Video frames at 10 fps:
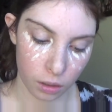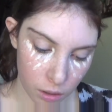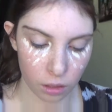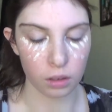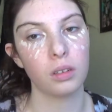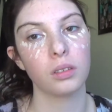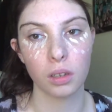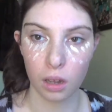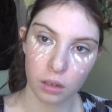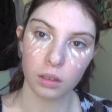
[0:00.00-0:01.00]
I know what
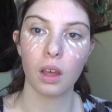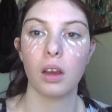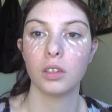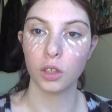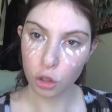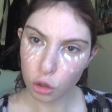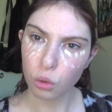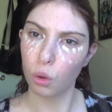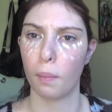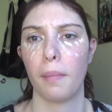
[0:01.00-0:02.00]
you're thinking.
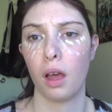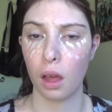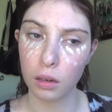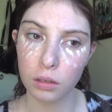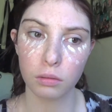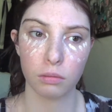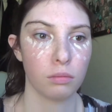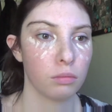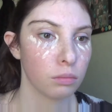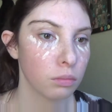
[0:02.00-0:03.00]
What a rock star.
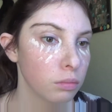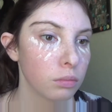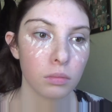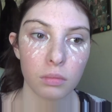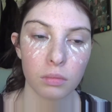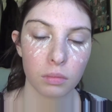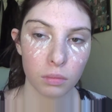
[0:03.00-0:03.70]
Oh yeah.